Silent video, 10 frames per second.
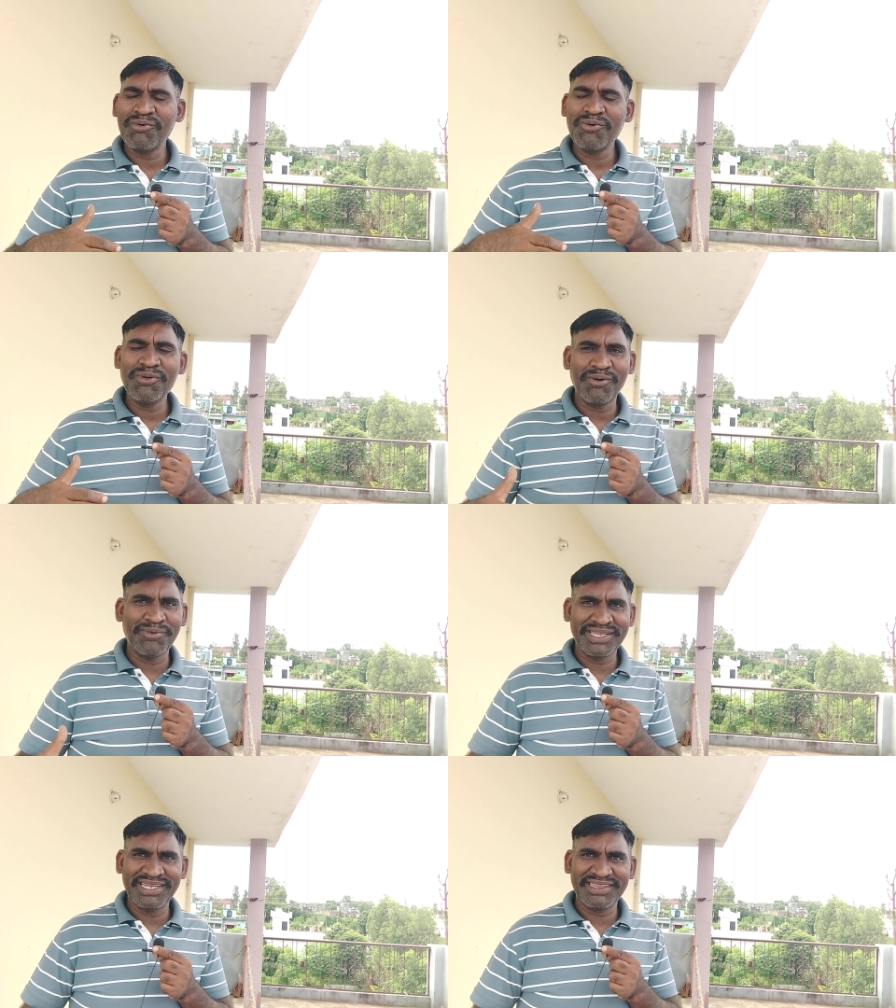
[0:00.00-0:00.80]
all
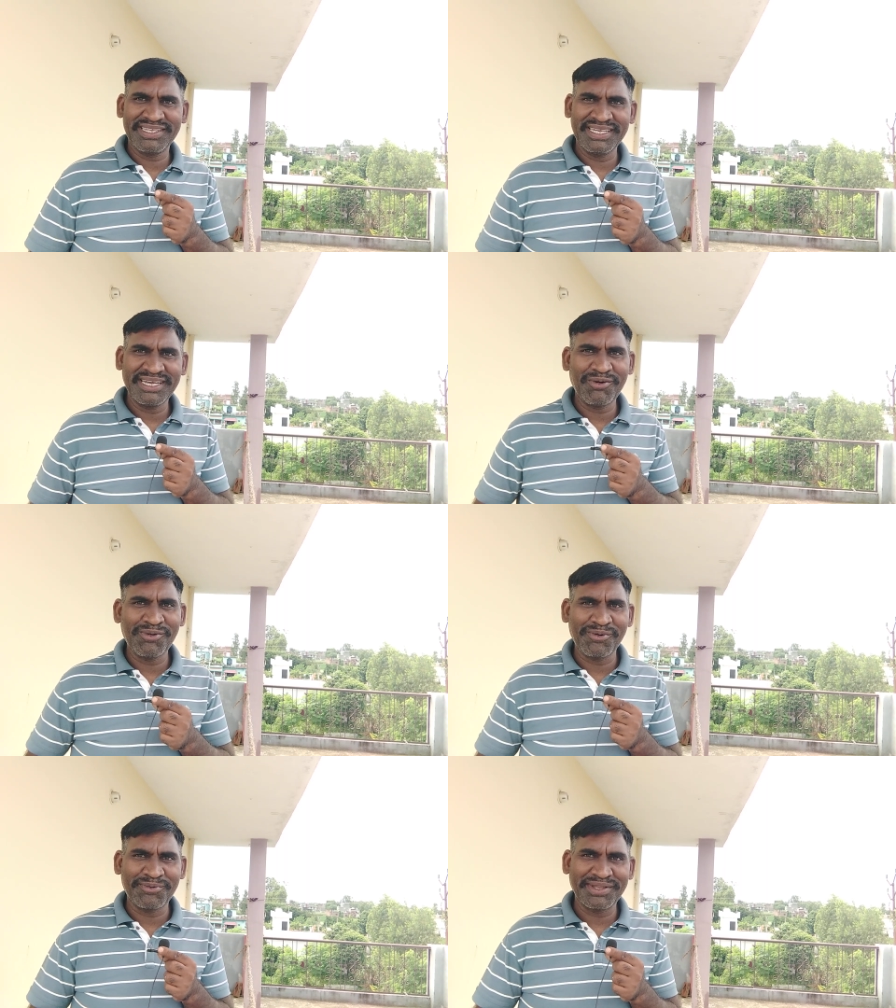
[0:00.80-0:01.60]
over the thing
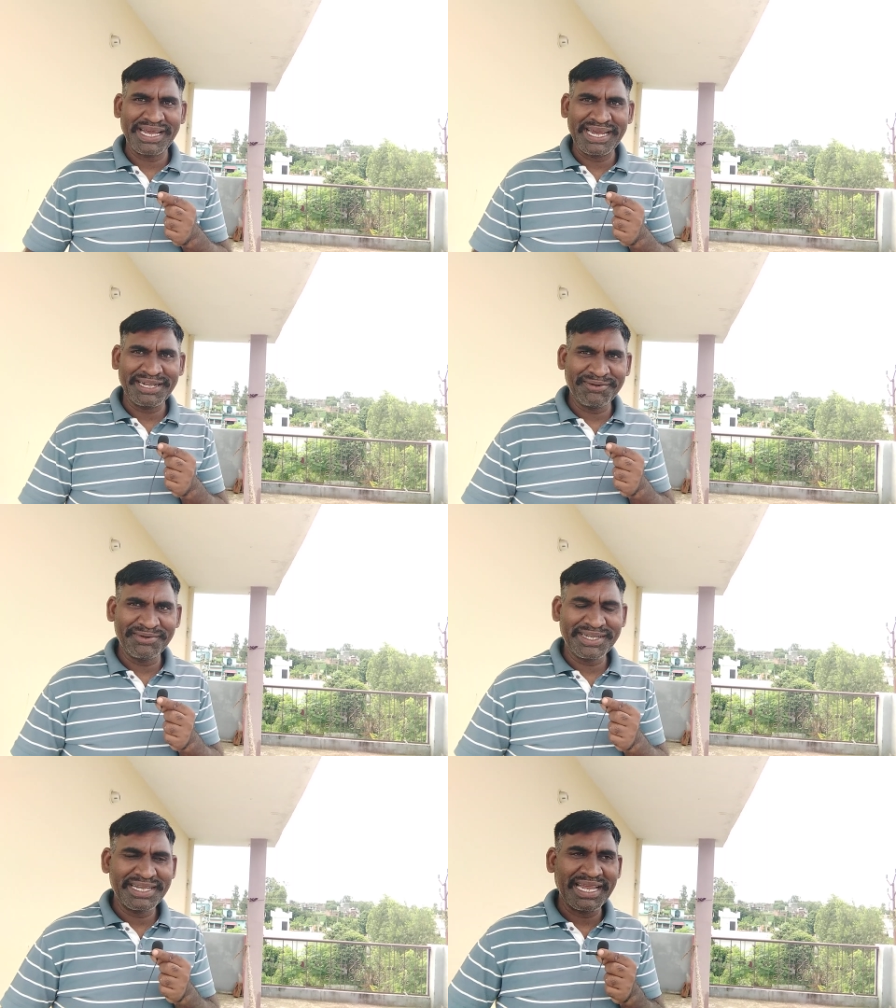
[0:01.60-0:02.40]
all over the
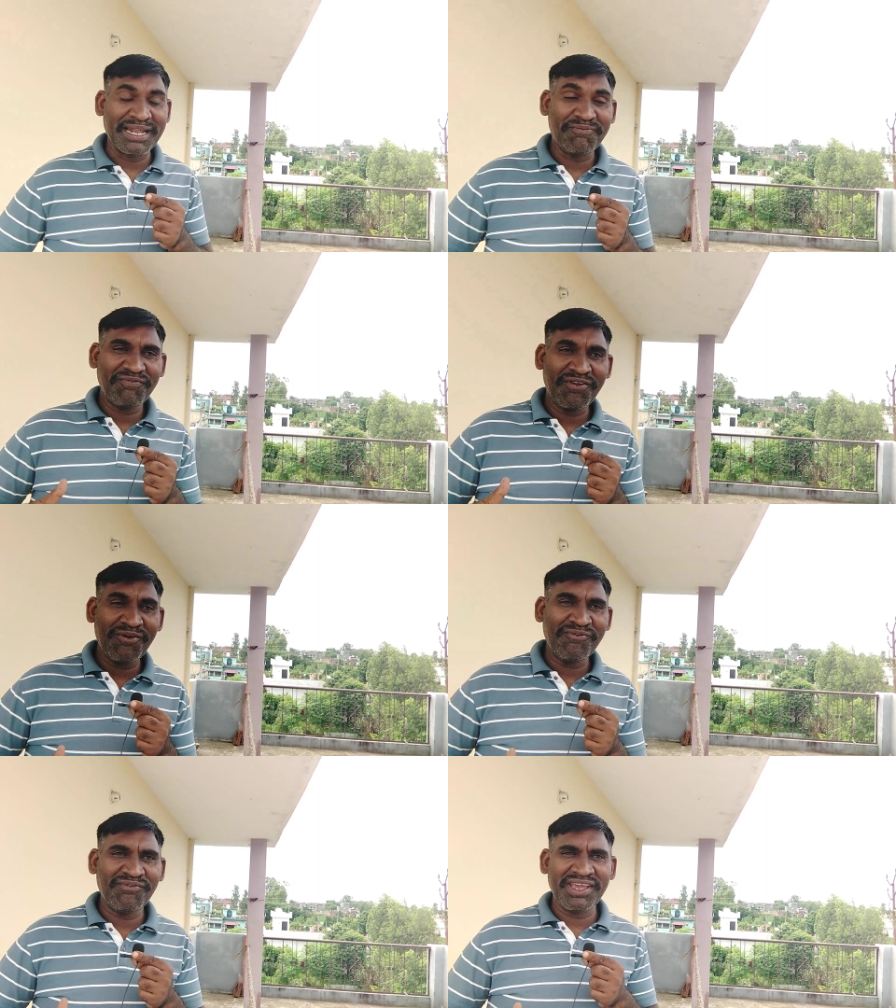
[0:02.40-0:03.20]
activity and
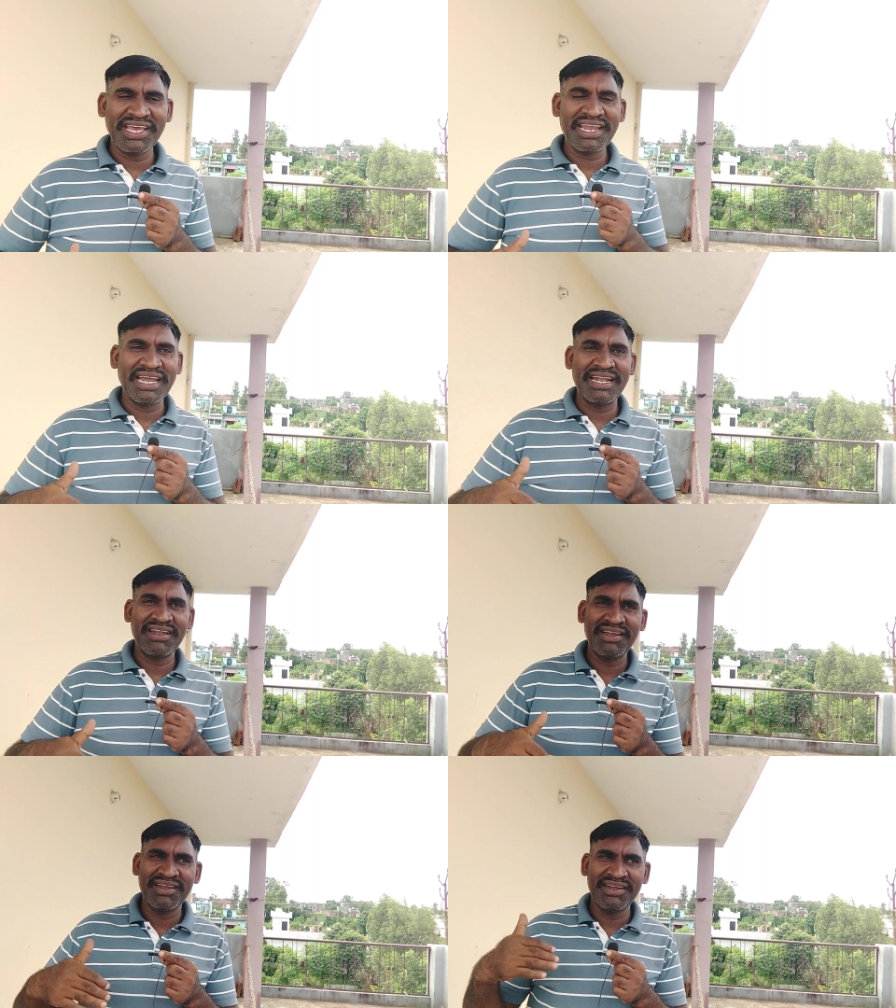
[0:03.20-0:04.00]
from where
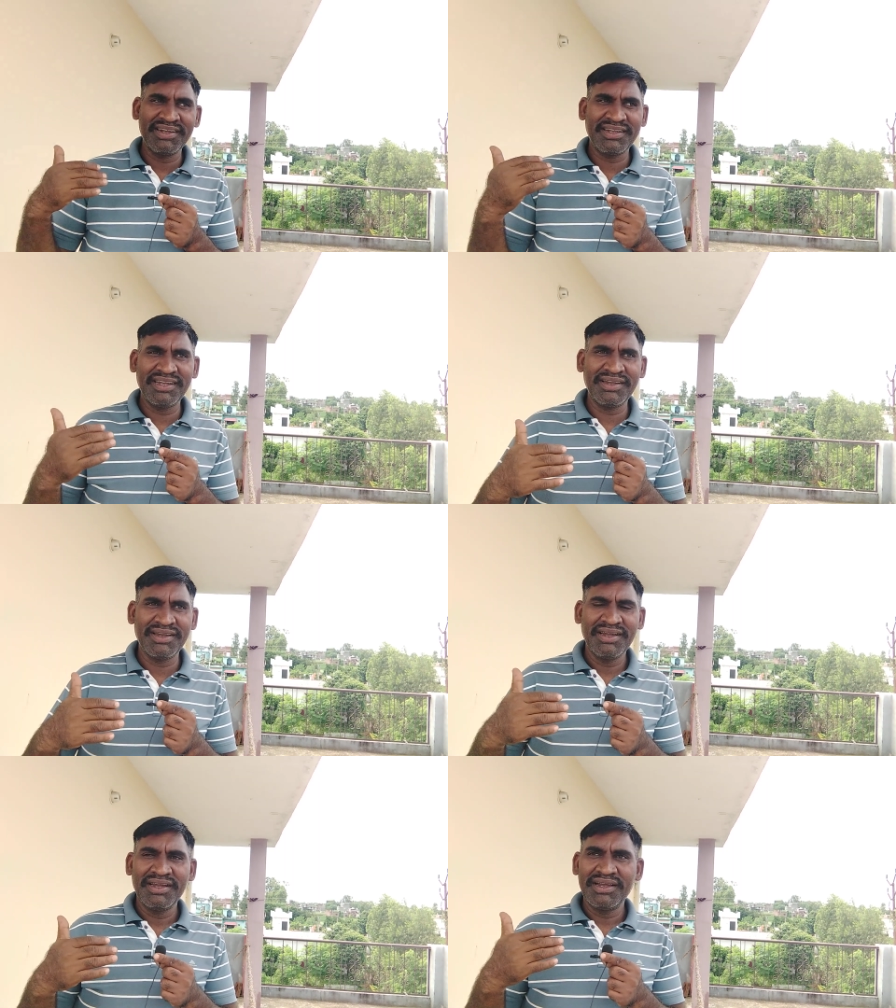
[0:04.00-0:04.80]
and uh, uh